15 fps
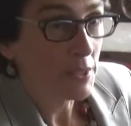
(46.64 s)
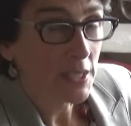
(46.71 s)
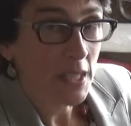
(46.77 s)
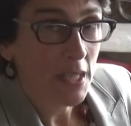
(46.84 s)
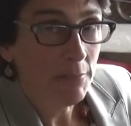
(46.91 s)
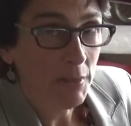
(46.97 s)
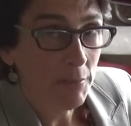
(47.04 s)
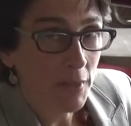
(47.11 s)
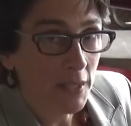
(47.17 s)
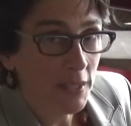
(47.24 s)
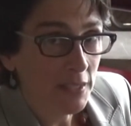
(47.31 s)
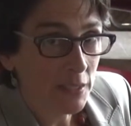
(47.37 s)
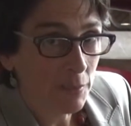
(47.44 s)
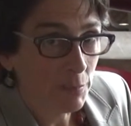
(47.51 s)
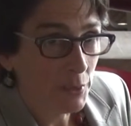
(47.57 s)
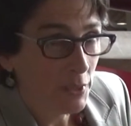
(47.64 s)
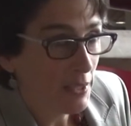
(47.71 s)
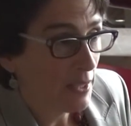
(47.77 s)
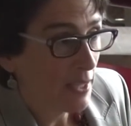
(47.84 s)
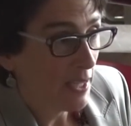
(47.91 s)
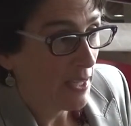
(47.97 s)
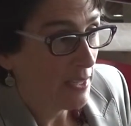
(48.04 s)
time and money to put
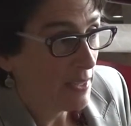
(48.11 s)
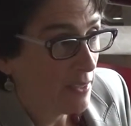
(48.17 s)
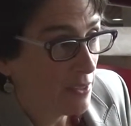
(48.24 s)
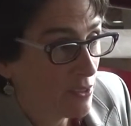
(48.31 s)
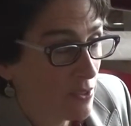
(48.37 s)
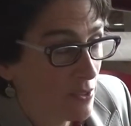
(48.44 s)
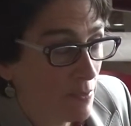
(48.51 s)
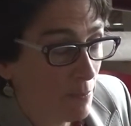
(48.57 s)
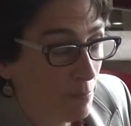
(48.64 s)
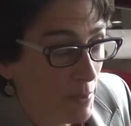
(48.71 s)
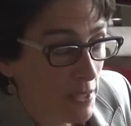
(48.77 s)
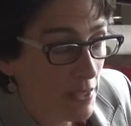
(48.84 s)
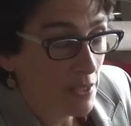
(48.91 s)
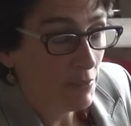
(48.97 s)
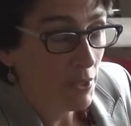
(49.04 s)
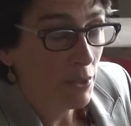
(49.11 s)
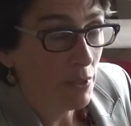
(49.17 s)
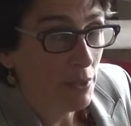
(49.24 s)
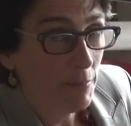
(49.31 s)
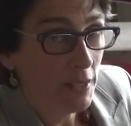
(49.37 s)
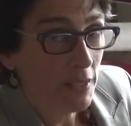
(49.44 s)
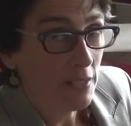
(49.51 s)
that piece of
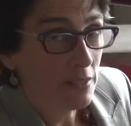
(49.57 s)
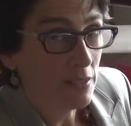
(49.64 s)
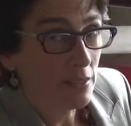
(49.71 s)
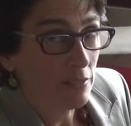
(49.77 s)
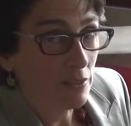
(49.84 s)
equipment into